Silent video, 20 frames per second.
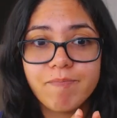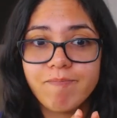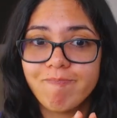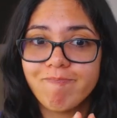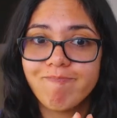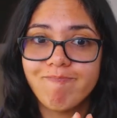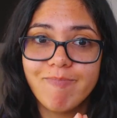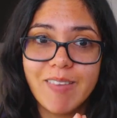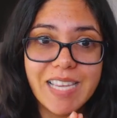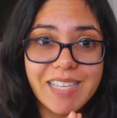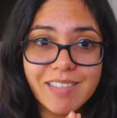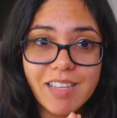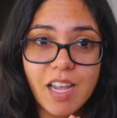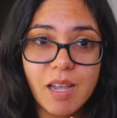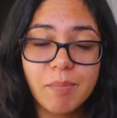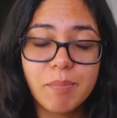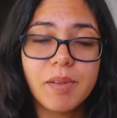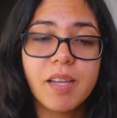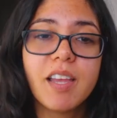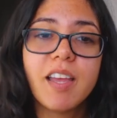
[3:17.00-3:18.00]
messed
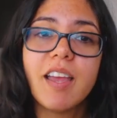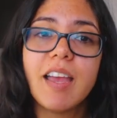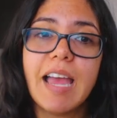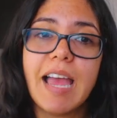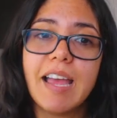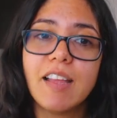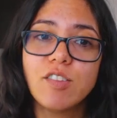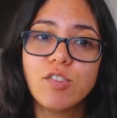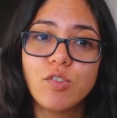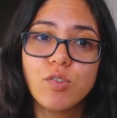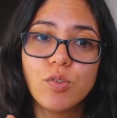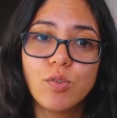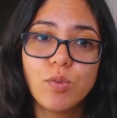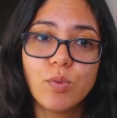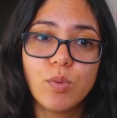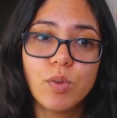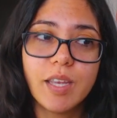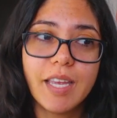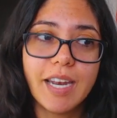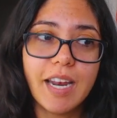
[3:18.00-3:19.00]
up,
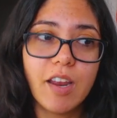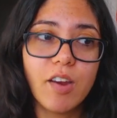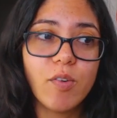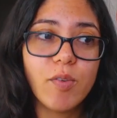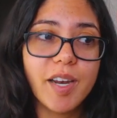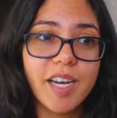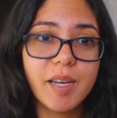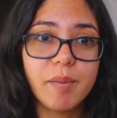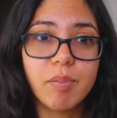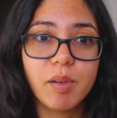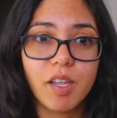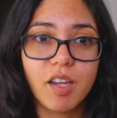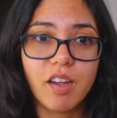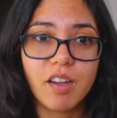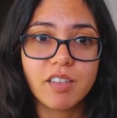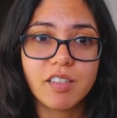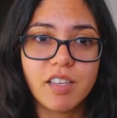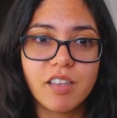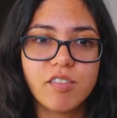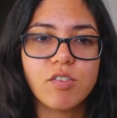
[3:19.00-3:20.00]
and I already
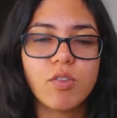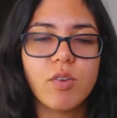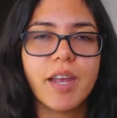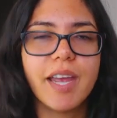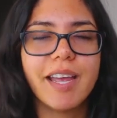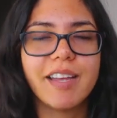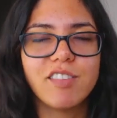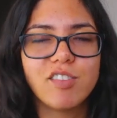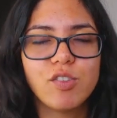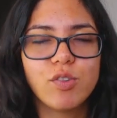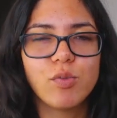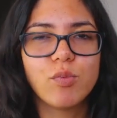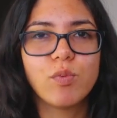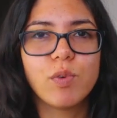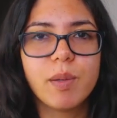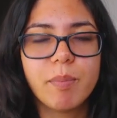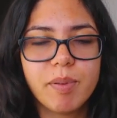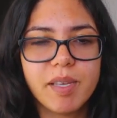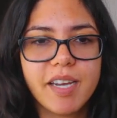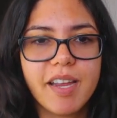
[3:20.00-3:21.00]
blocked it, so I had to
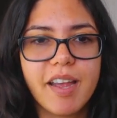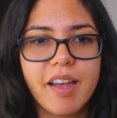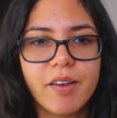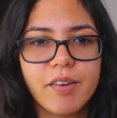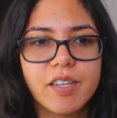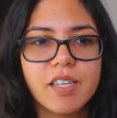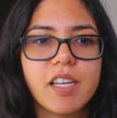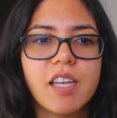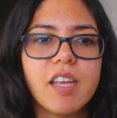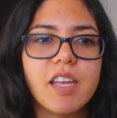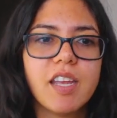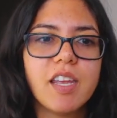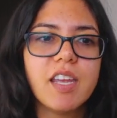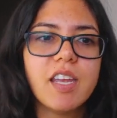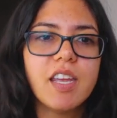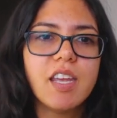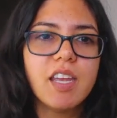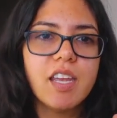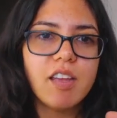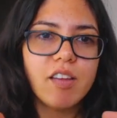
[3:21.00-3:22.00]
rip it out,
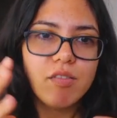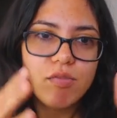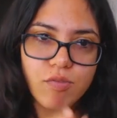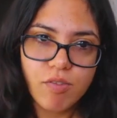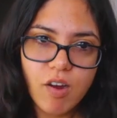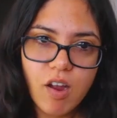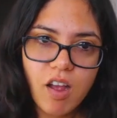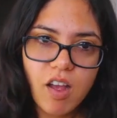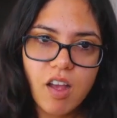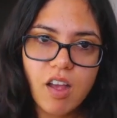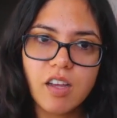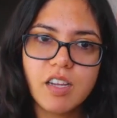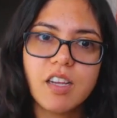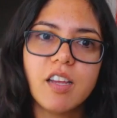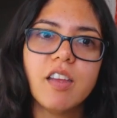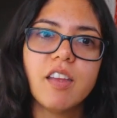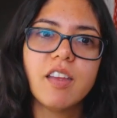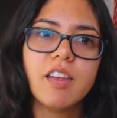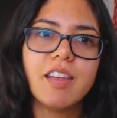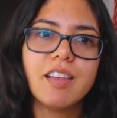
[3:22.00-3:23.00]
frog,
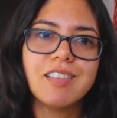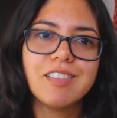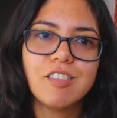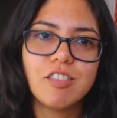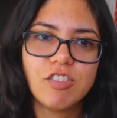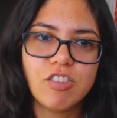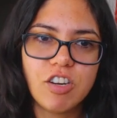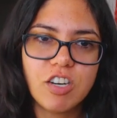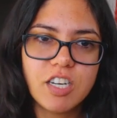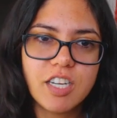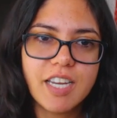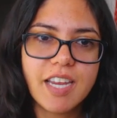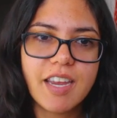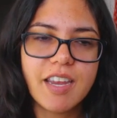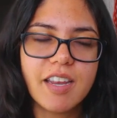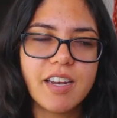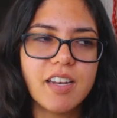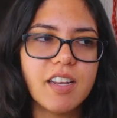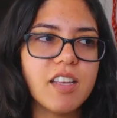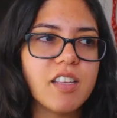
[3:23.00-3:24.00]
start
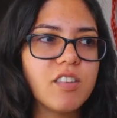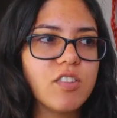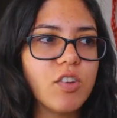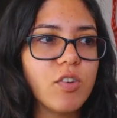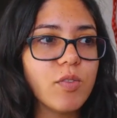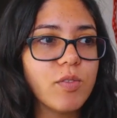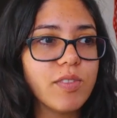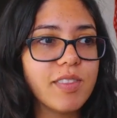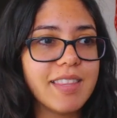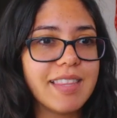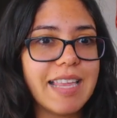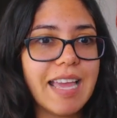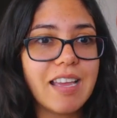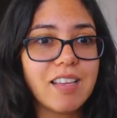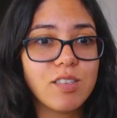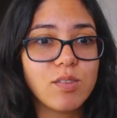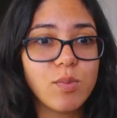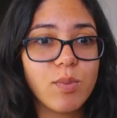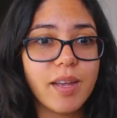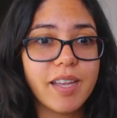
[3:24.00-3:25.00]
again. So
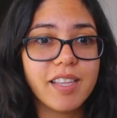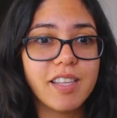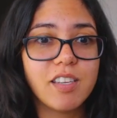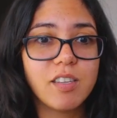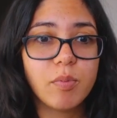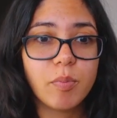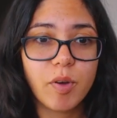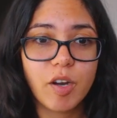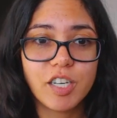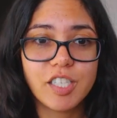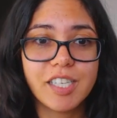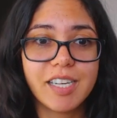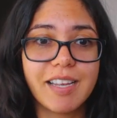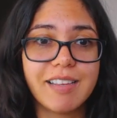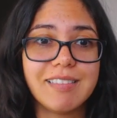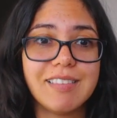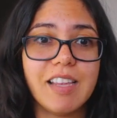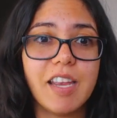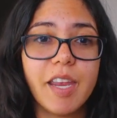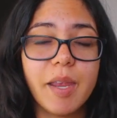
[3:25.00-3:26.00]
that's why this project
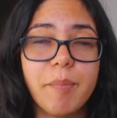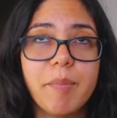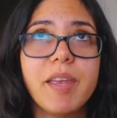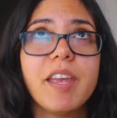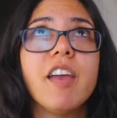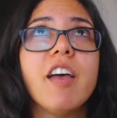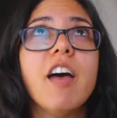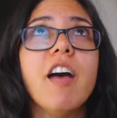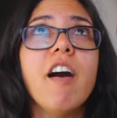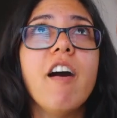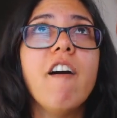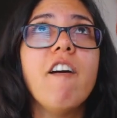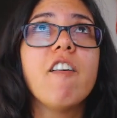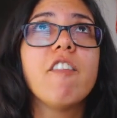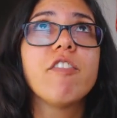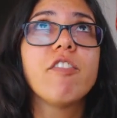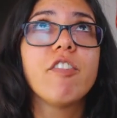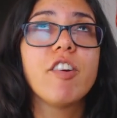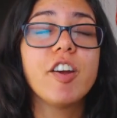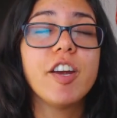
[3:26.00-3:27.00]
has taken me
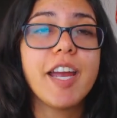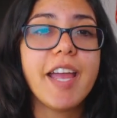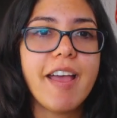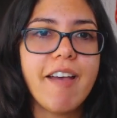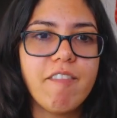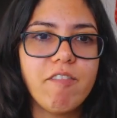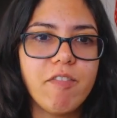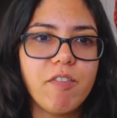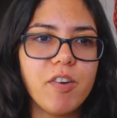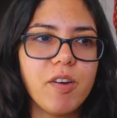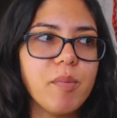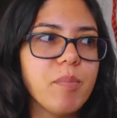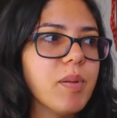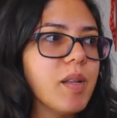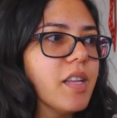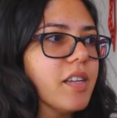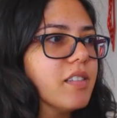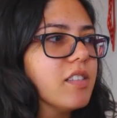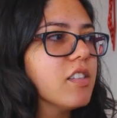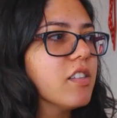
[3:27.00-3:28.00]
forever.
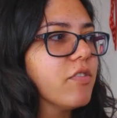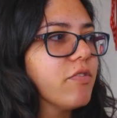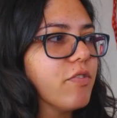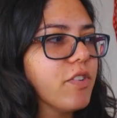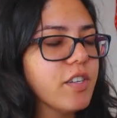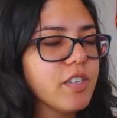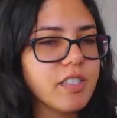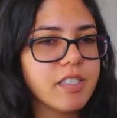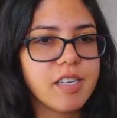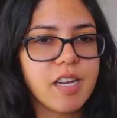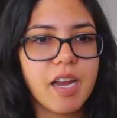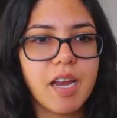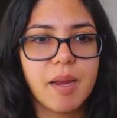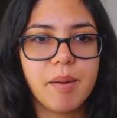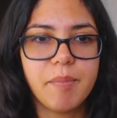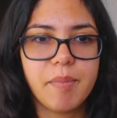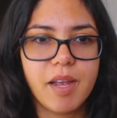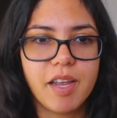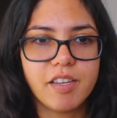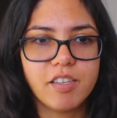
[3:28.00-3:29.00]
Plus, the first
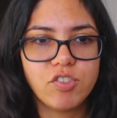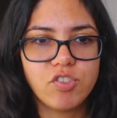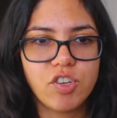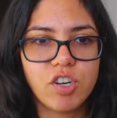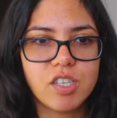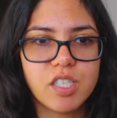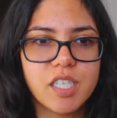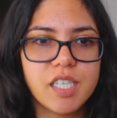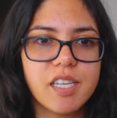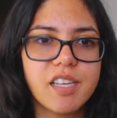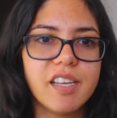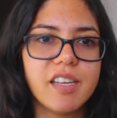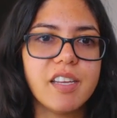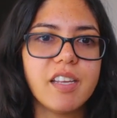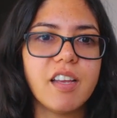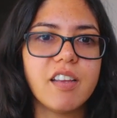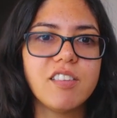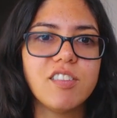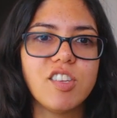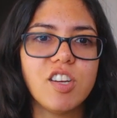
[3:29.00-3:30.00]
time I started it,
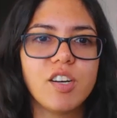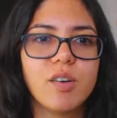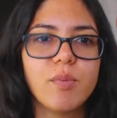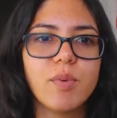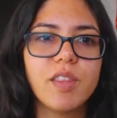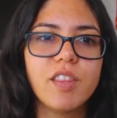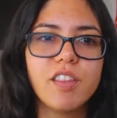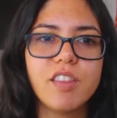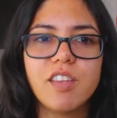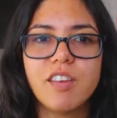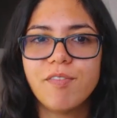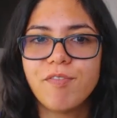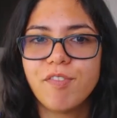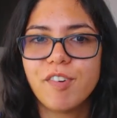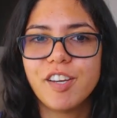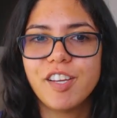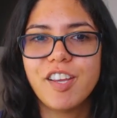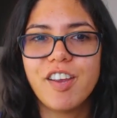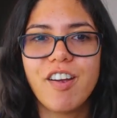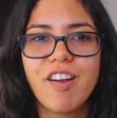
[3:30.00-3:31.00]
I started with a
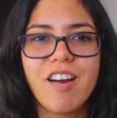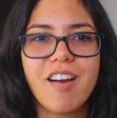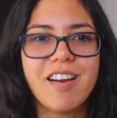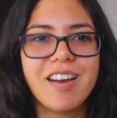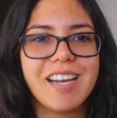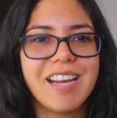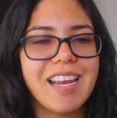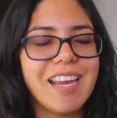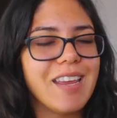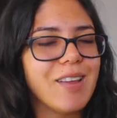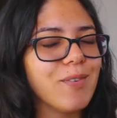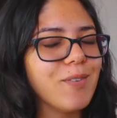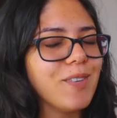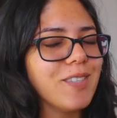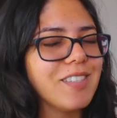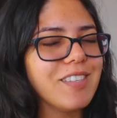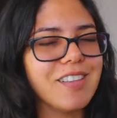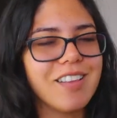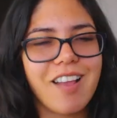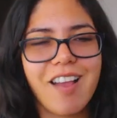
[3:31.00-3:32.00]
different yarn. It
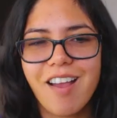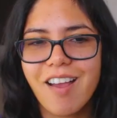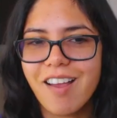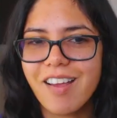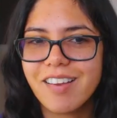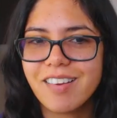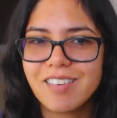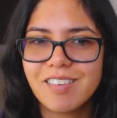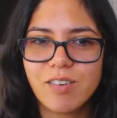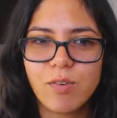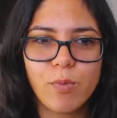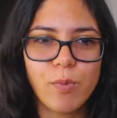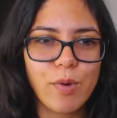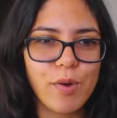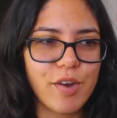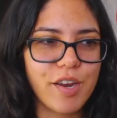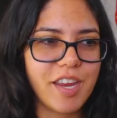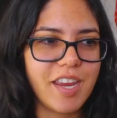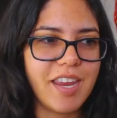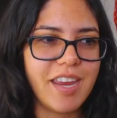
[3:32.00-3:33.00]
was not
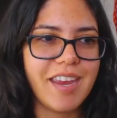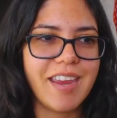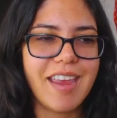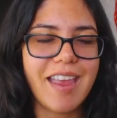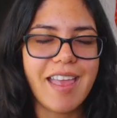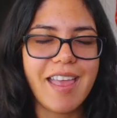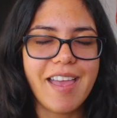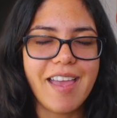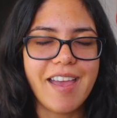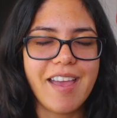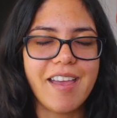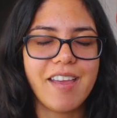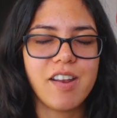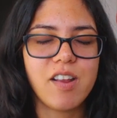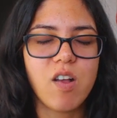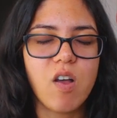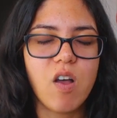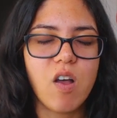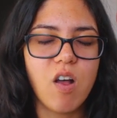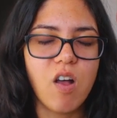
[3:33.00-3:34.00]
working at
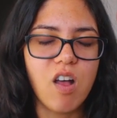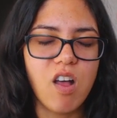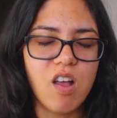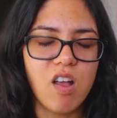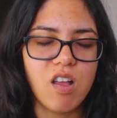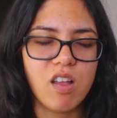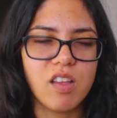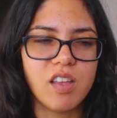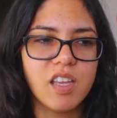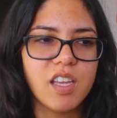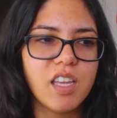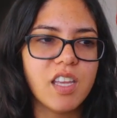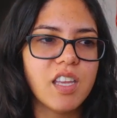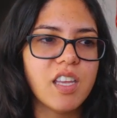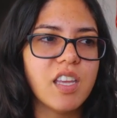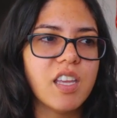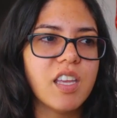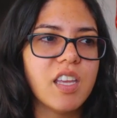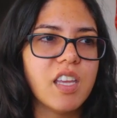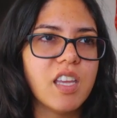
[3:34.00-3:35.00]
all.
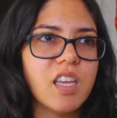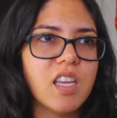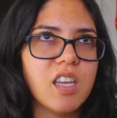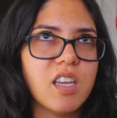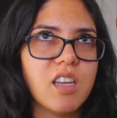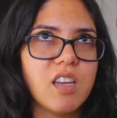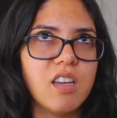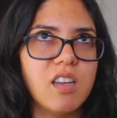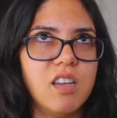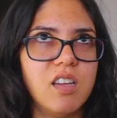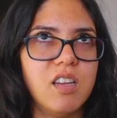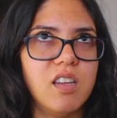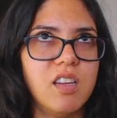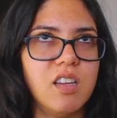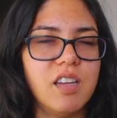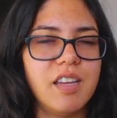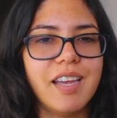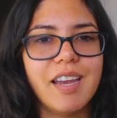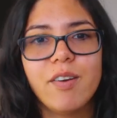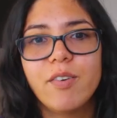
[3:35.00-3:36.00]

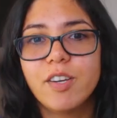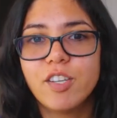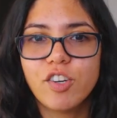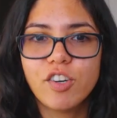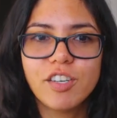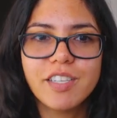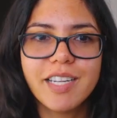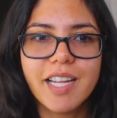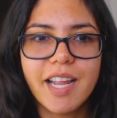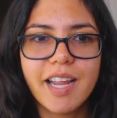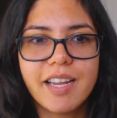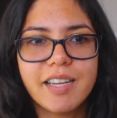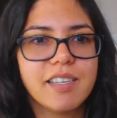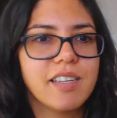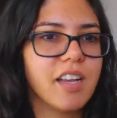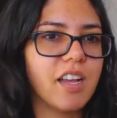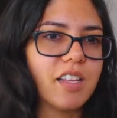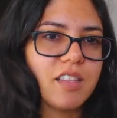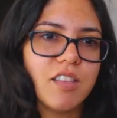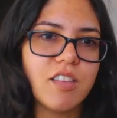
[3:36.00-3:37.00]
I returned that,
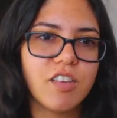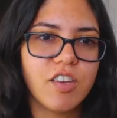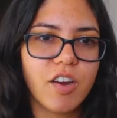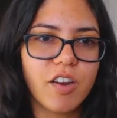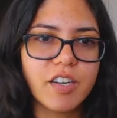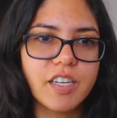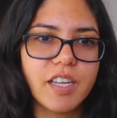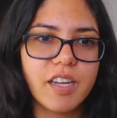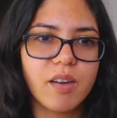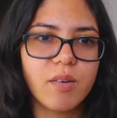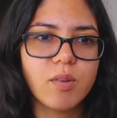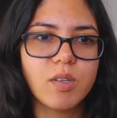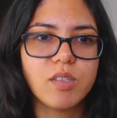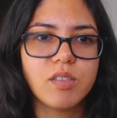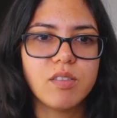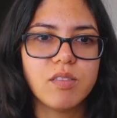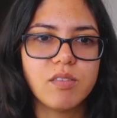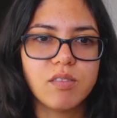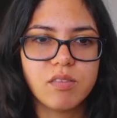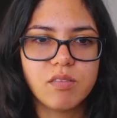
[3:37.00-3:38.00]
got the yarn
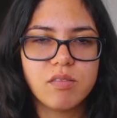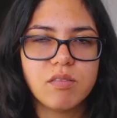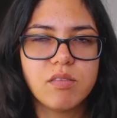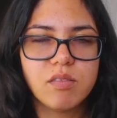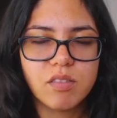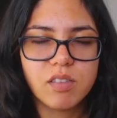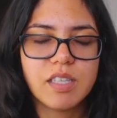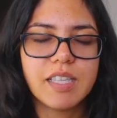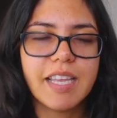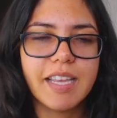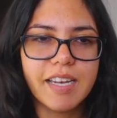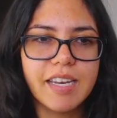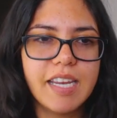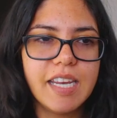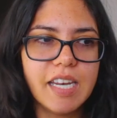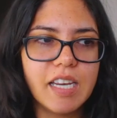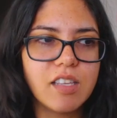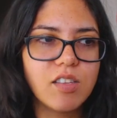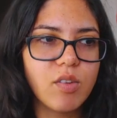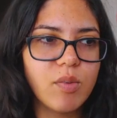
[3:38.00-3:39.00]
that
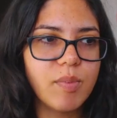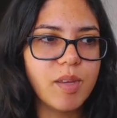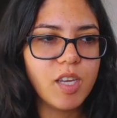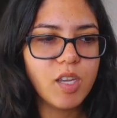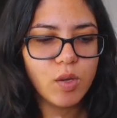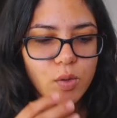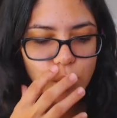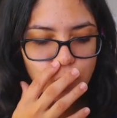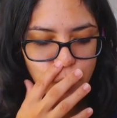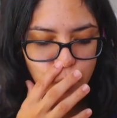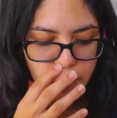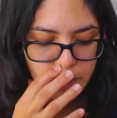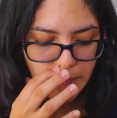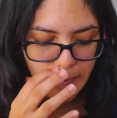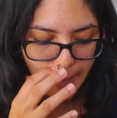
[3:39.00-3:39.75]
needed to be used.